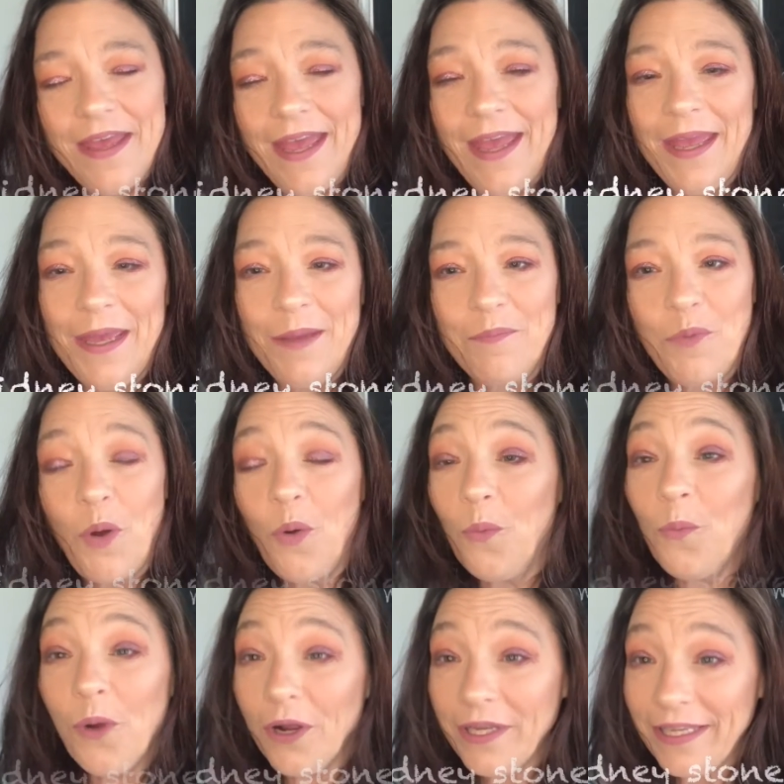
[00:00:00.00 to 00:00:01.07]
am
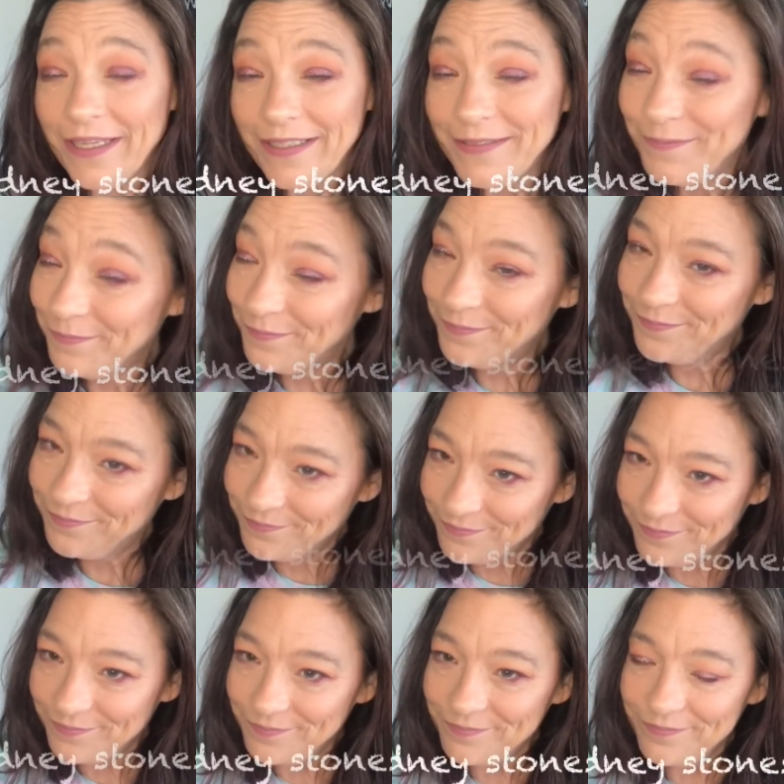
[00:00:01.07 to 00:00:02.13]
working
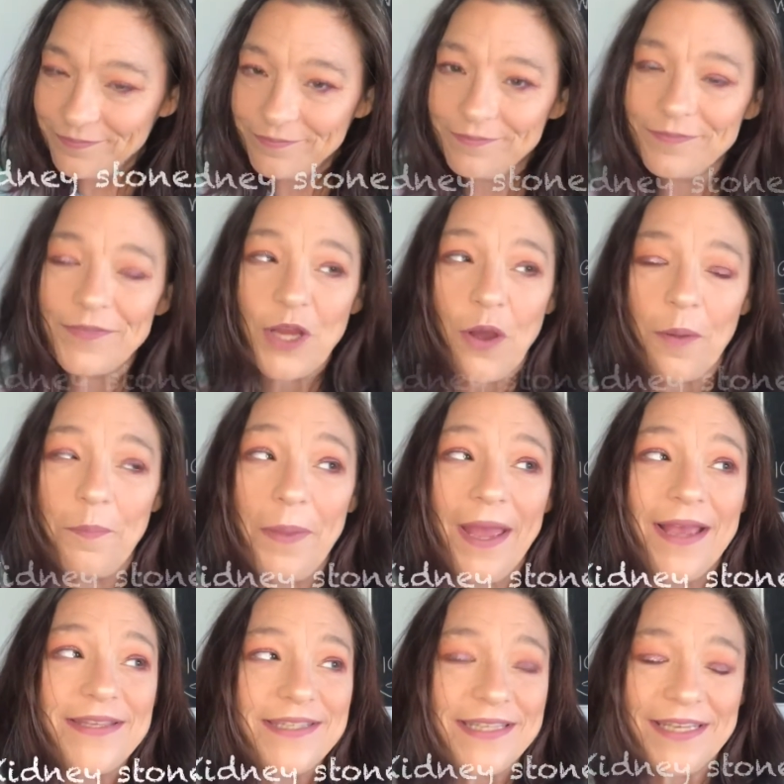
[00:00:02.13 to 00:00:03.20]
on
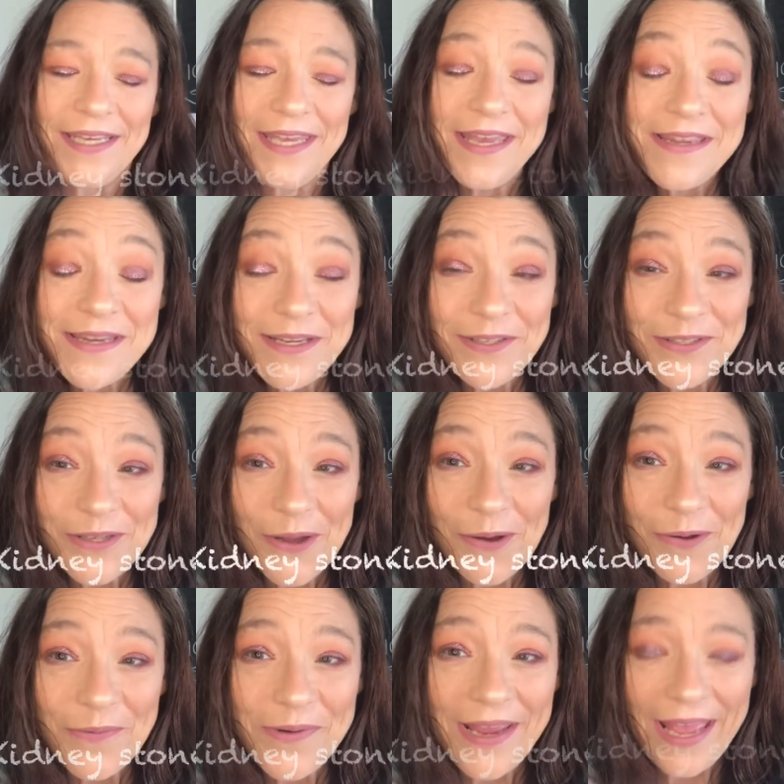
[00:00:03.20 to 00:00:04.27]
passing a kidney
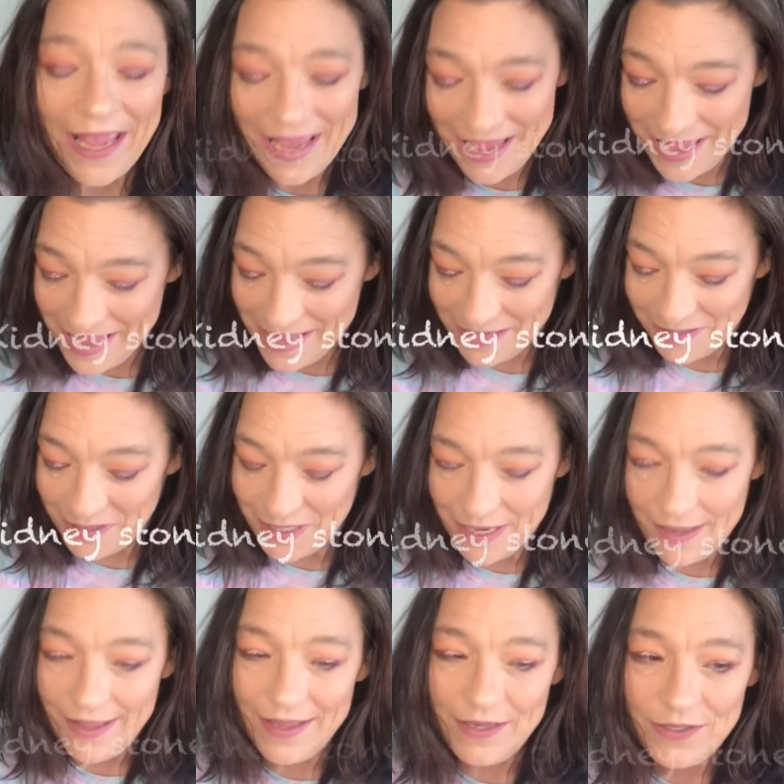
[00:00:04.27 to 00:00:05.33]
stone, and
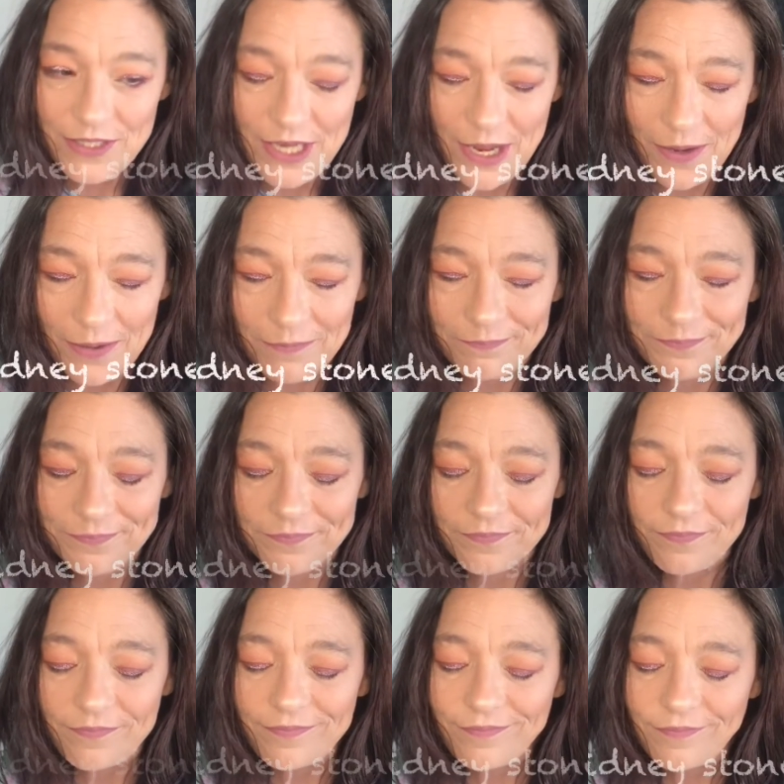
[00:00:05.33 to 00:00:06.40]
so
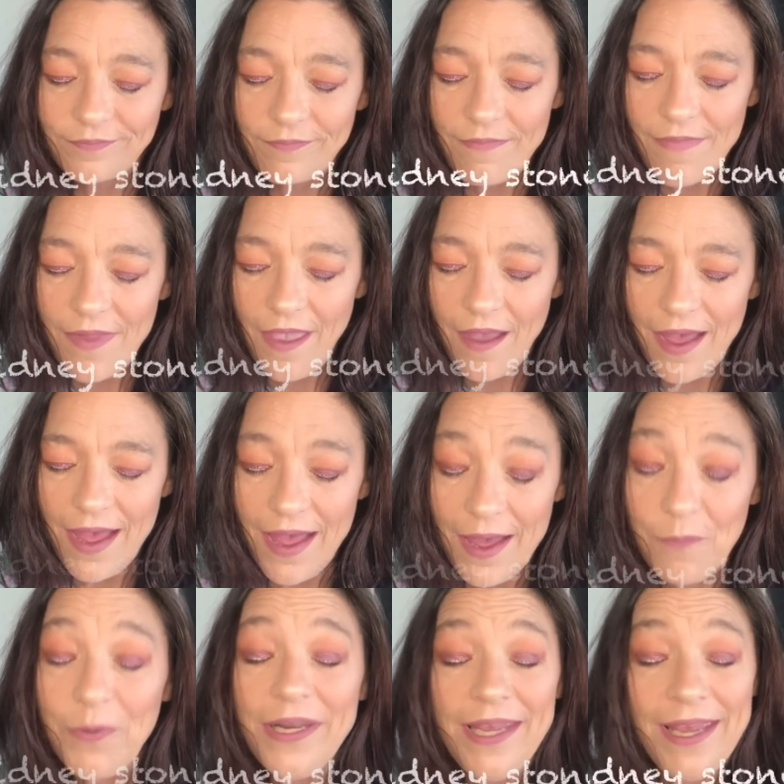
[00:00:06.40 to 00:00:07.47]
I
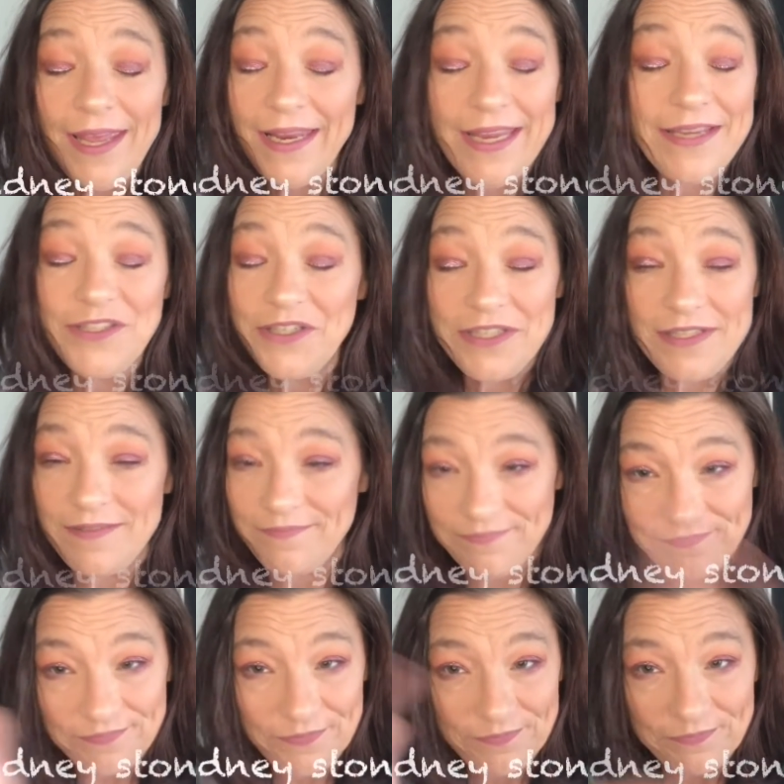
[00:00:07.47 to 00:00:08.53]
went ahead and just
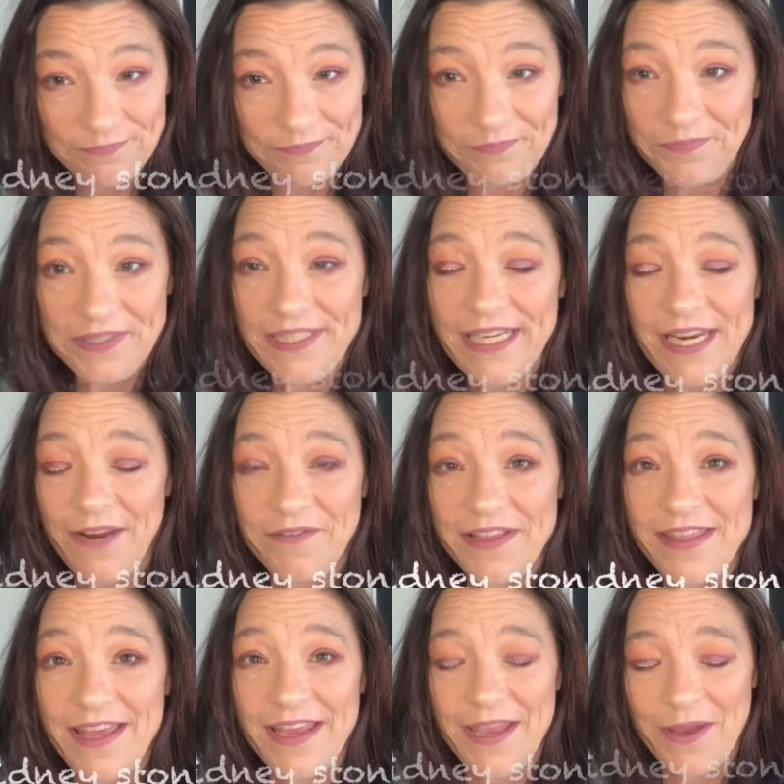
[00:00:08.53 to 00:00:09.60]
did
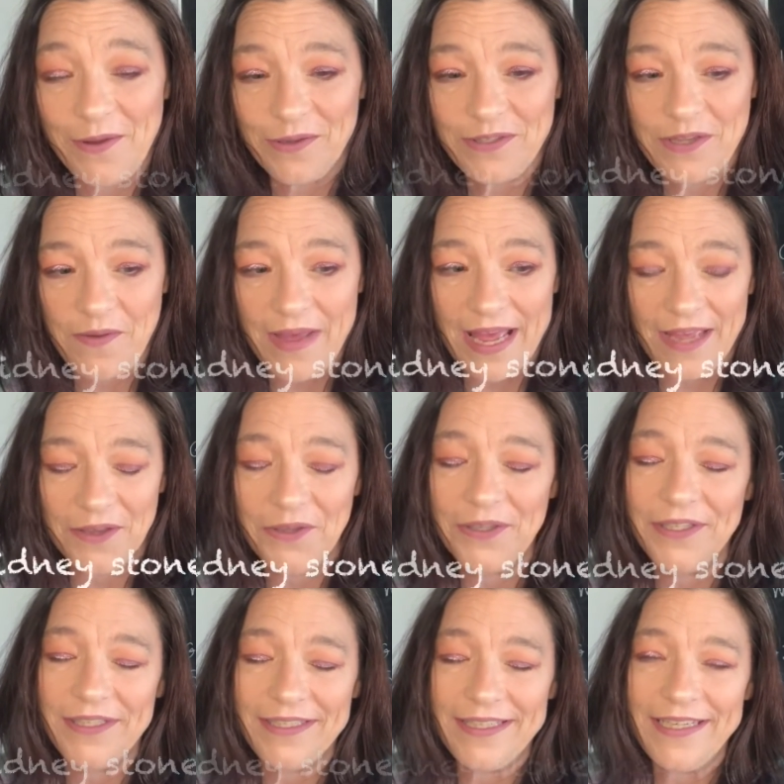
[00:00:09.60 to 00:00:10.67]
everything else so I
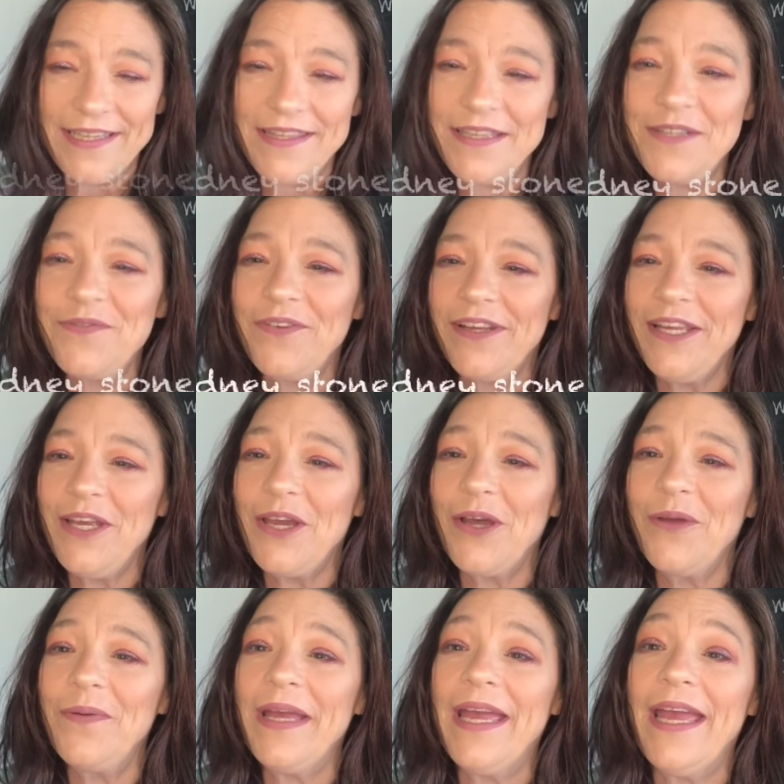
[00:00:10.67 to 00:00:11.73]
could in this
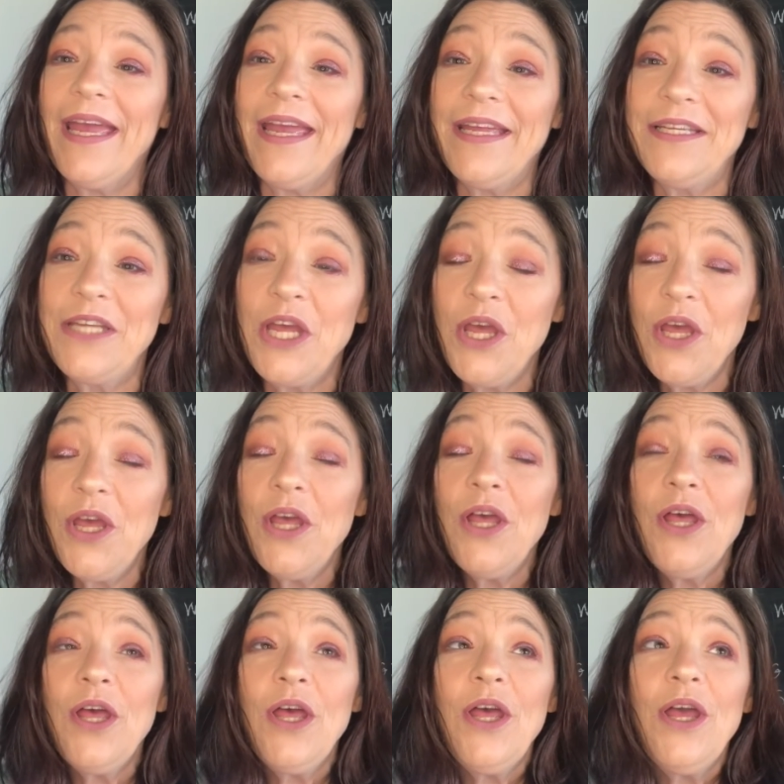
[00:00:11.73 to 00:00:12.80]
video and
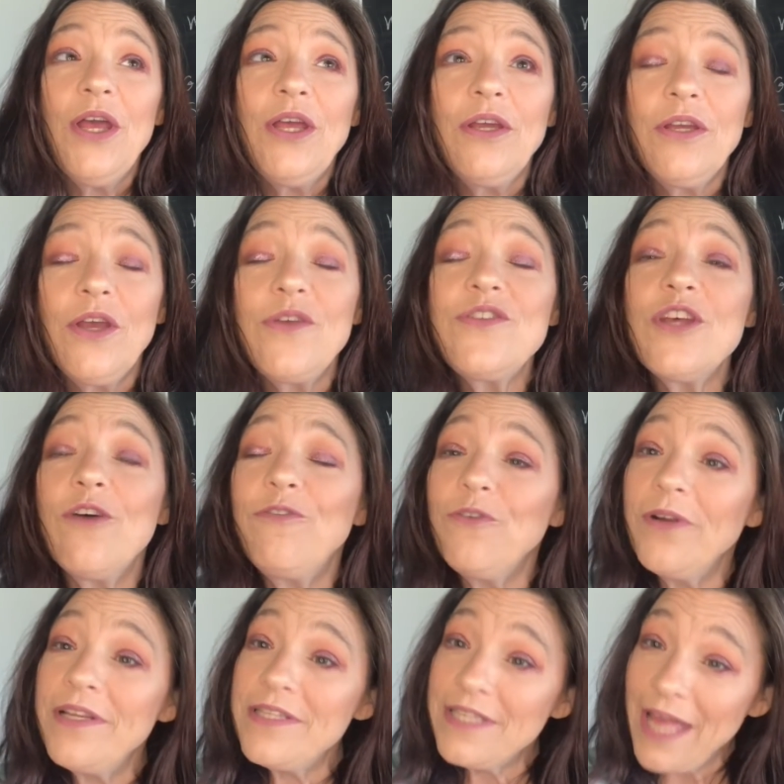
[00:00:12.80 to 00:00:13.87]
go
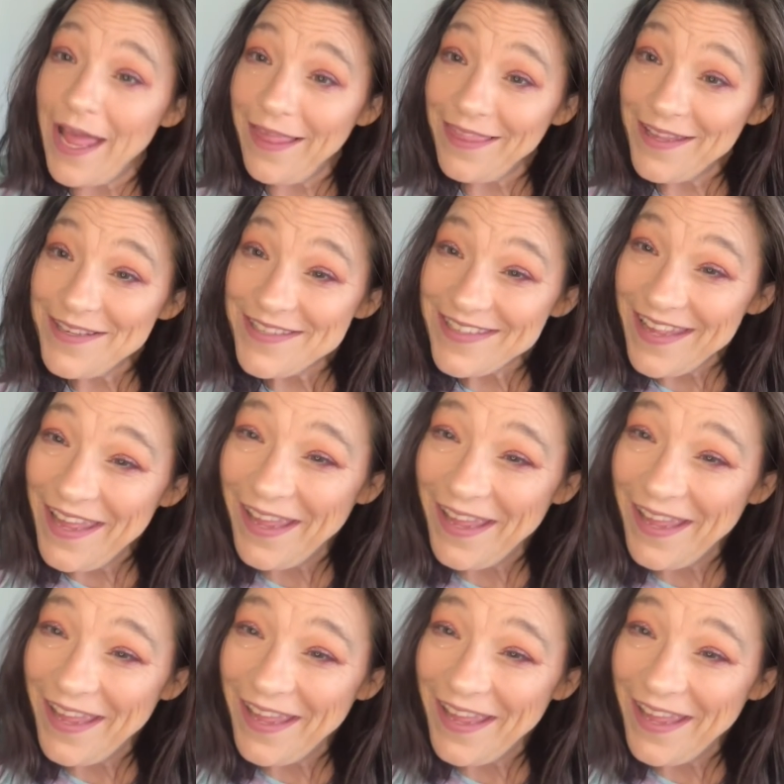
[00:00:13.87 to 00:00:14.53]
suffer in silence.